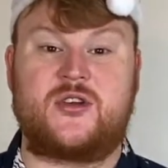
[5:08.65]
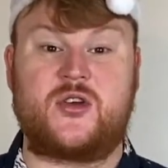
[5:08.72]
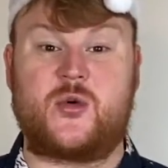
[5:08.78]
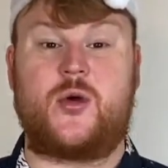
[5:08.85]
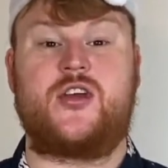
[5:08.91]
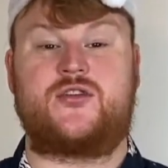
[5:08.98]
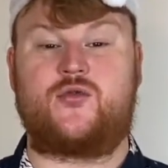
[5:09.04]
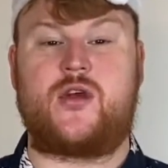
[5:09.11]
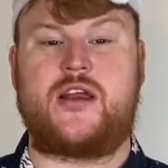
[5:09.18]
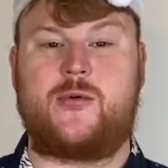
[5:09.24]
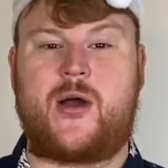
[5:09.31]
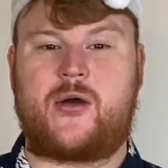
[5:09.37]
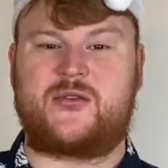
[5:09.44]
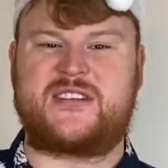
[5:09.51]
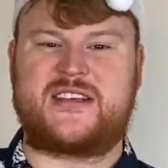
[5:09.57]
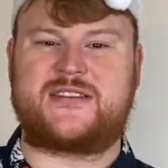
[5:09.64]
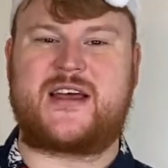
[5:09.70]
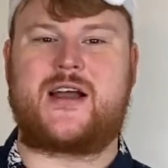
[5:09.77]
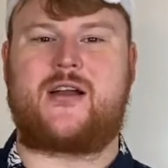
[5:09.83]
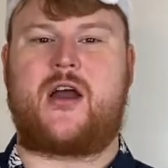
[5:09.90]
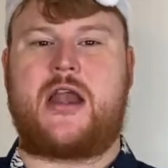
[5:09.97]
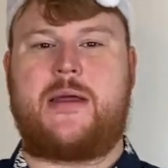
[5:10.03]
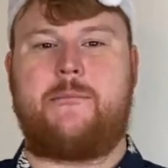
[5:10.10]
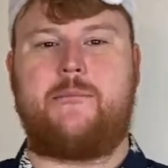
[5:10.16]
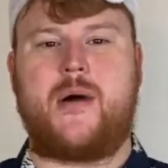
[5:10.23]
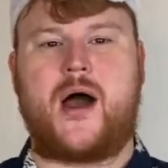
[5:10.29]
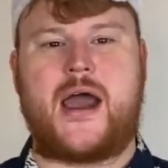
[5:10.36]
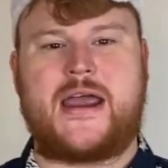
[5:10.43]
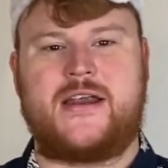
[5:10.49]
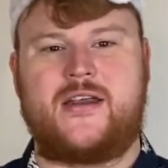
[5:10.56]
It works really well because it's that kind of
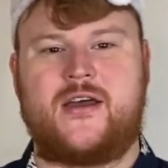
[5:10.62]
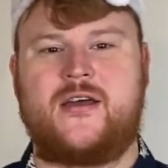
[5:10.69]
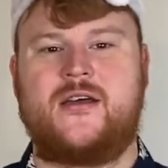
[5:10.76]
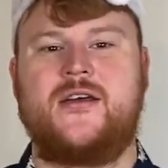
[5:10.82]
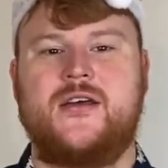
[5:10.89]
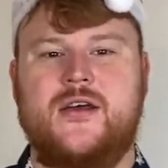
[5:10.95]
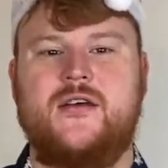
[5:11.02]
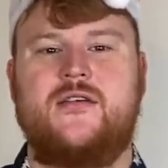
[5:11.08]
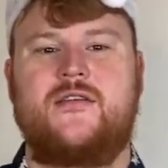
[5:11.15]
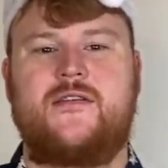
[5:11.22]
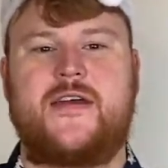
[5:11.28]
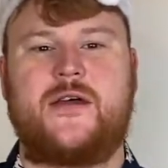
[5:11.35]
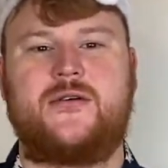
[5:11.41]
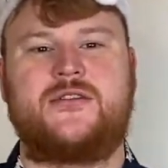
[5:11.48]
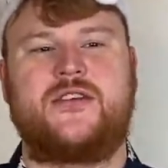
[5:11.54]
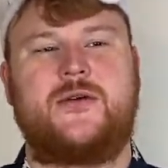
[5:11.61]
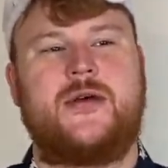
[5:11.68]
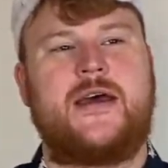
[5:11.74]
minor feel to it.